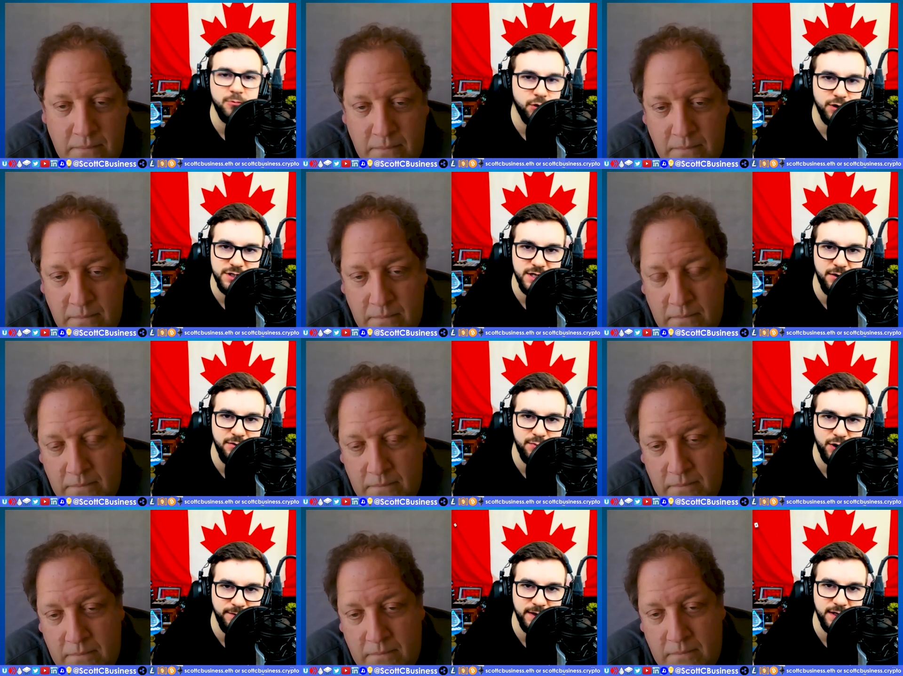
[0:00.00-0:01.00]
Speaker 1: everything
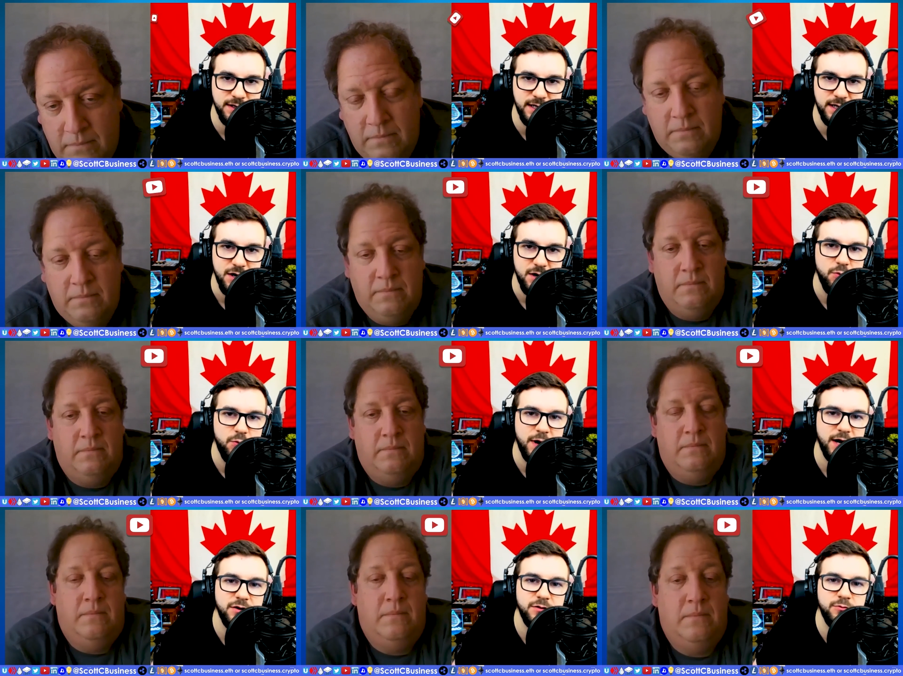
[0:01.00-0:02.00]
works out perfectly
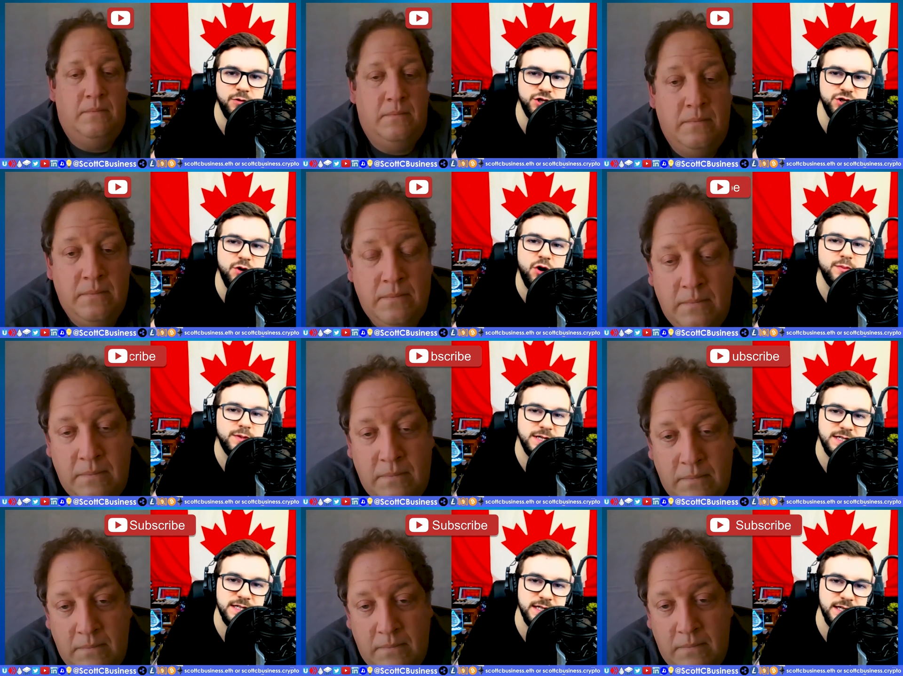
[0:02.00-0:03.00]
where would you
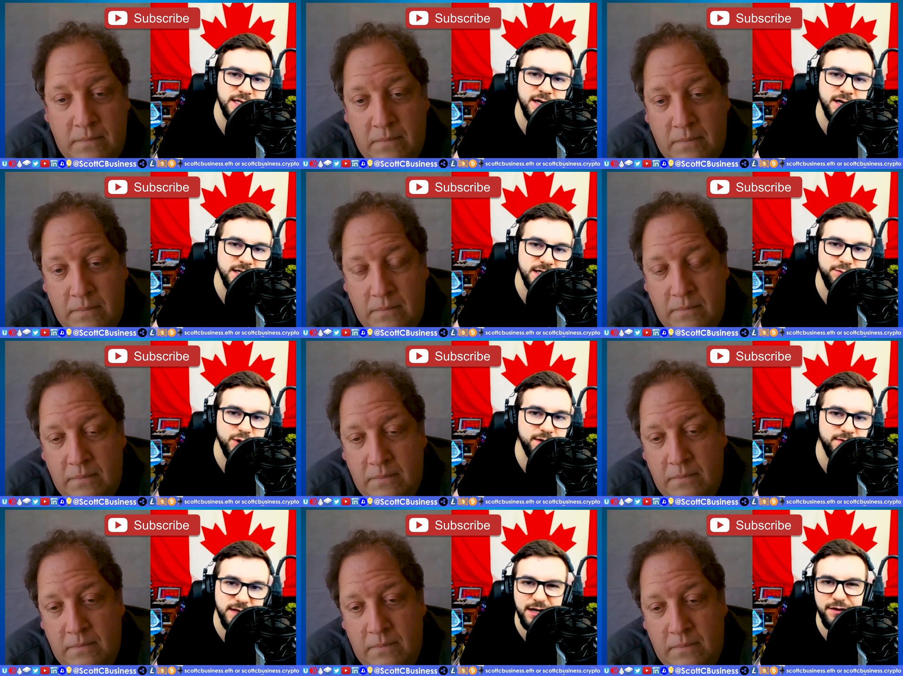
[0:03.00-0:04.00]
hope to see a
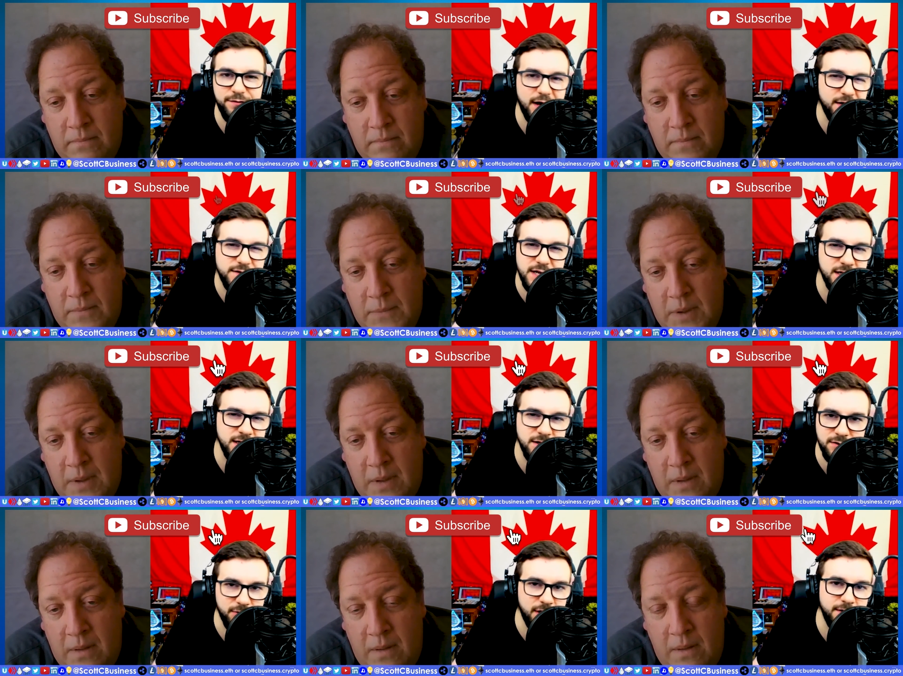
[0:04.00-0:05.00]
debrief in like a five
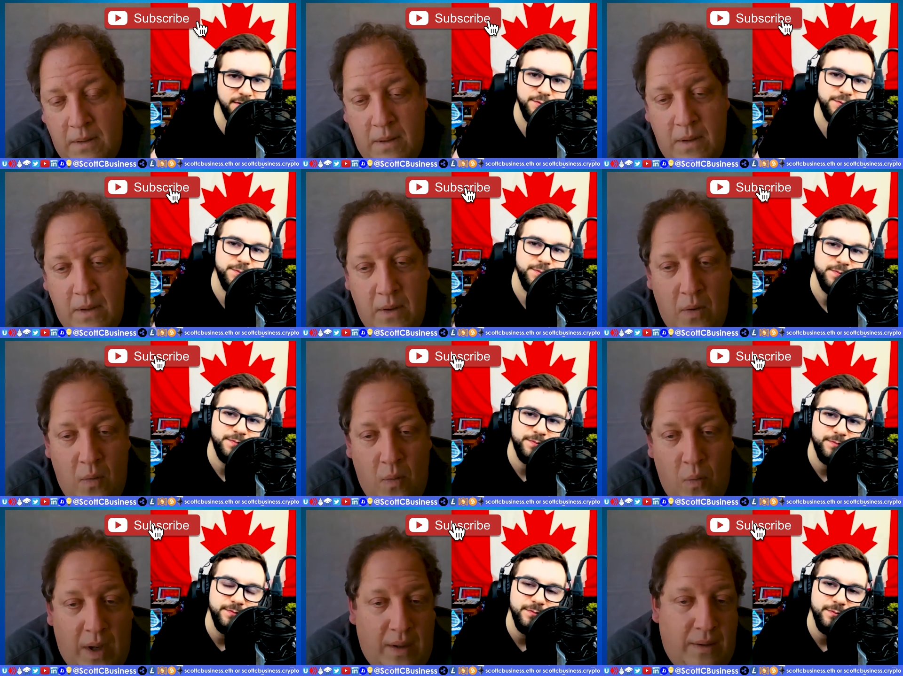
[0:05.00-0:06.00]
ten year run
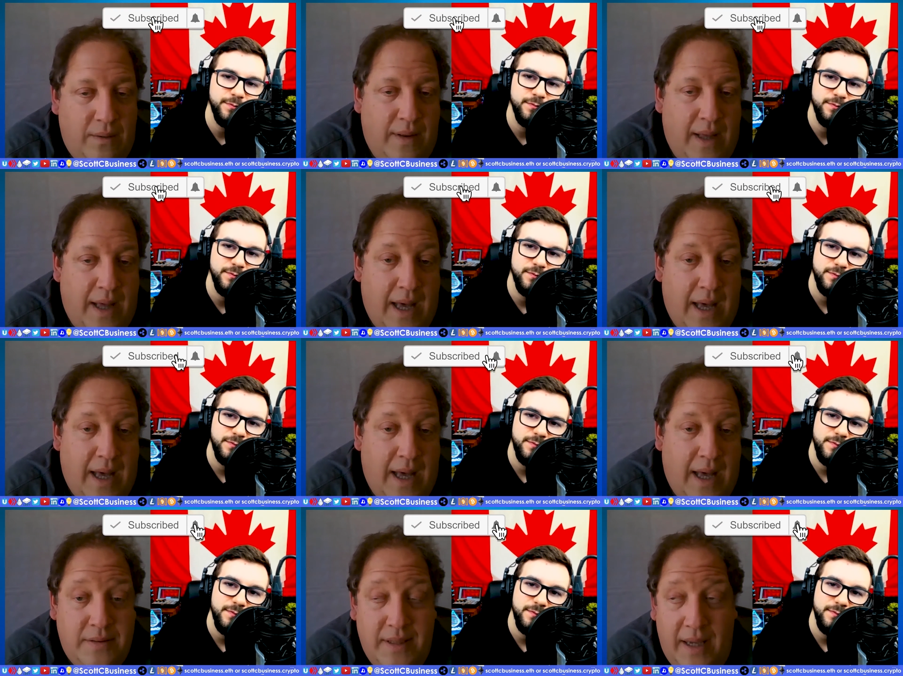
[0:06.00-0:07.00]
Speaker 2: well
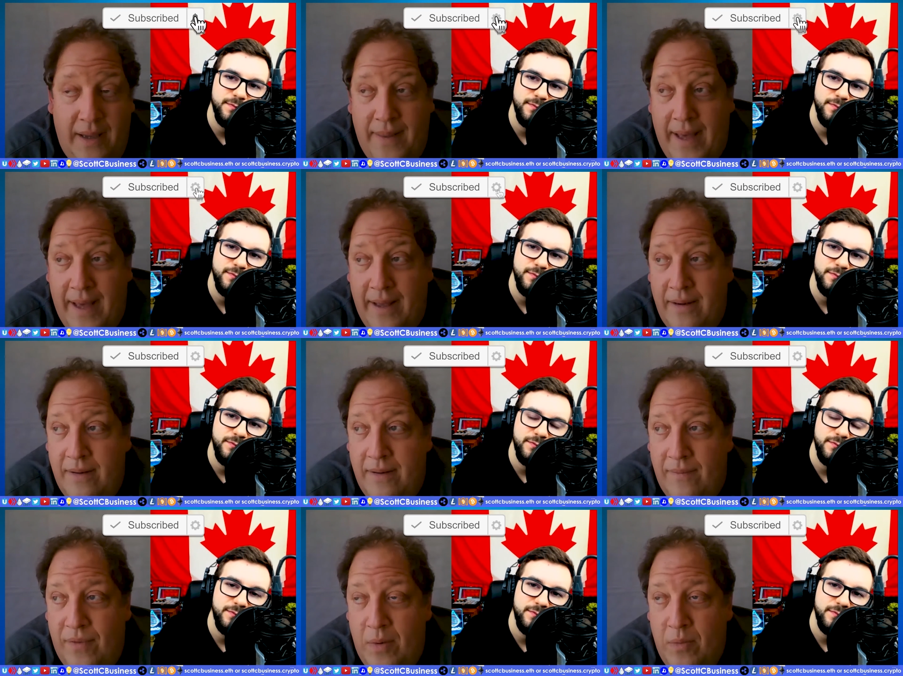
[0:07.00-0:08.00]
i'll say that
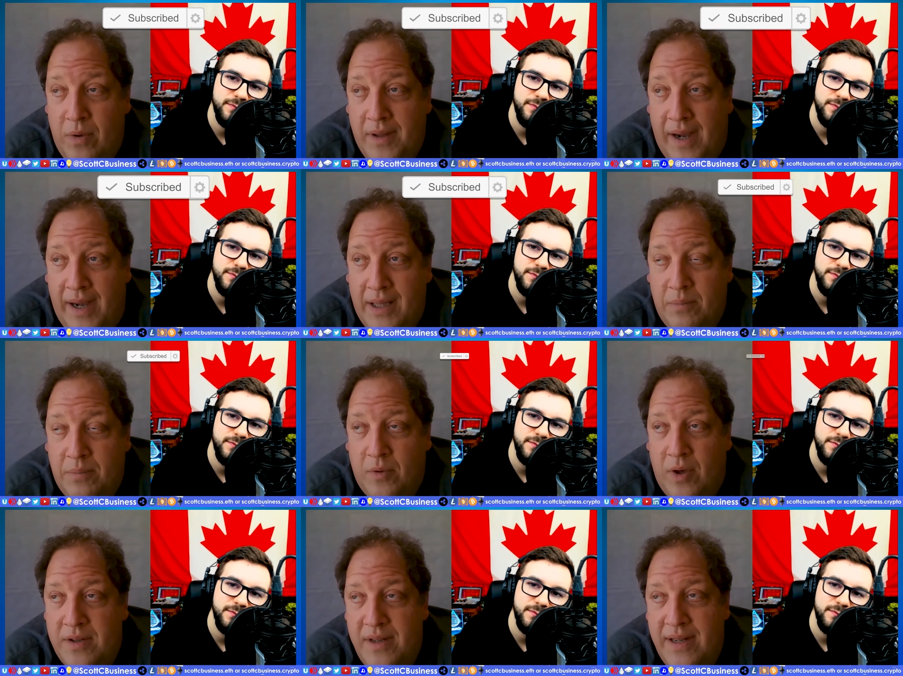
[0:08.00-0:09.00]
Free World Dial-up
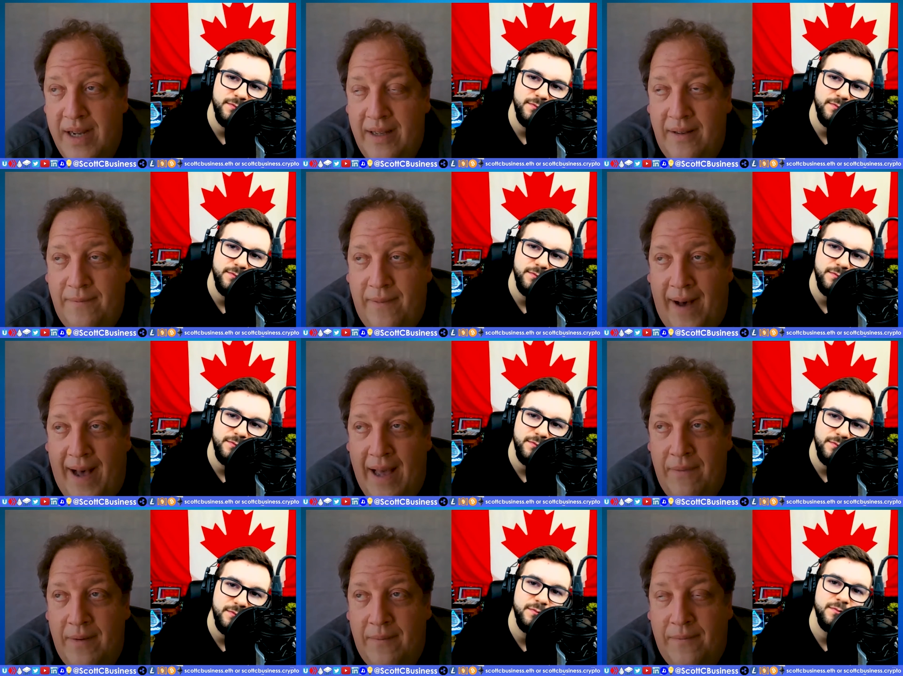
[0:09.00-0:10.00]
launched in
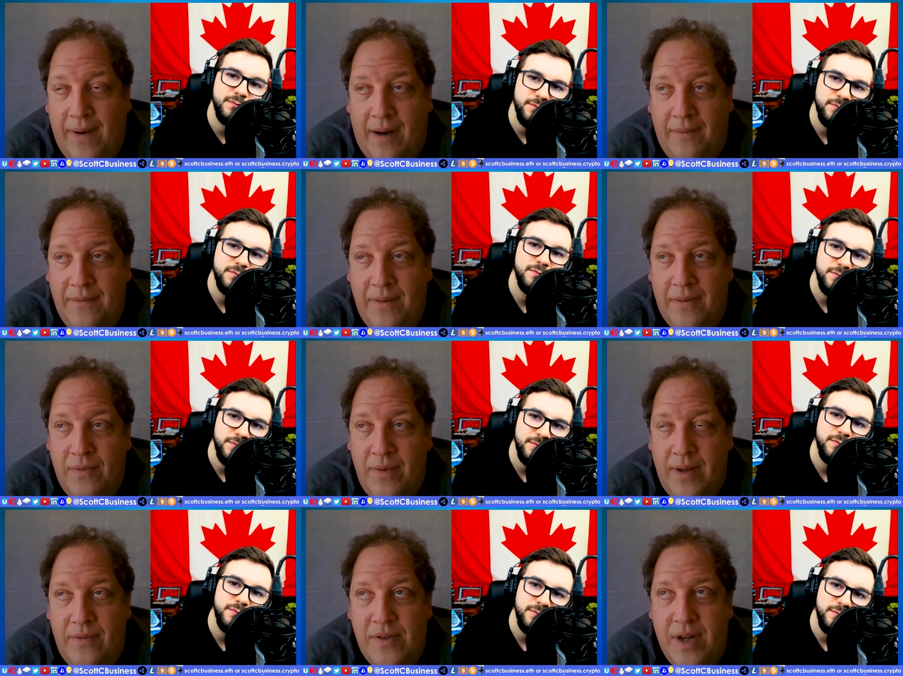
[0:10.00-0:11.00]
95 it evolved in
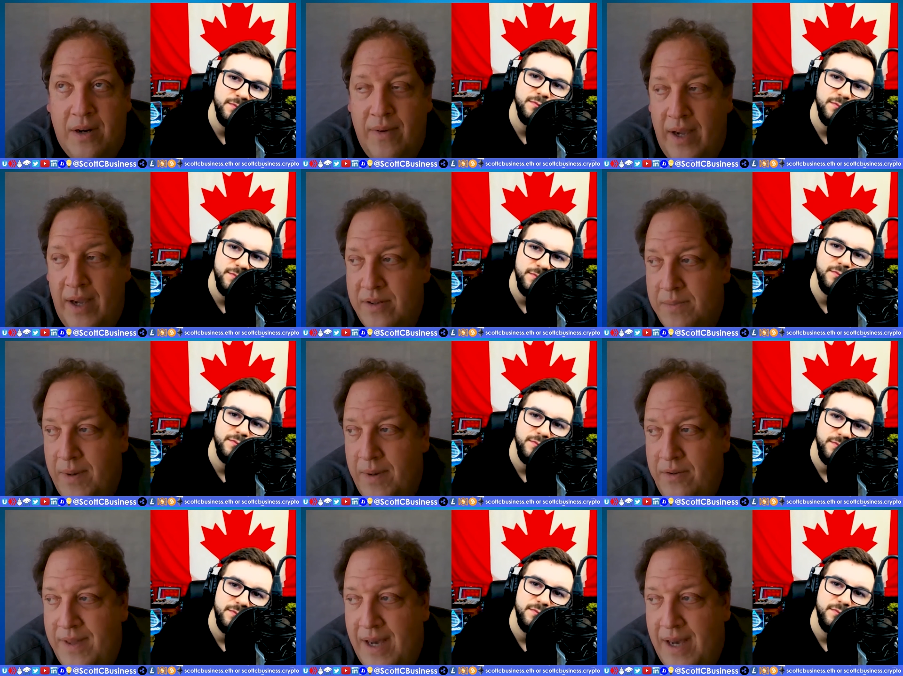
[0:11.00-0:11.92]
three different generations by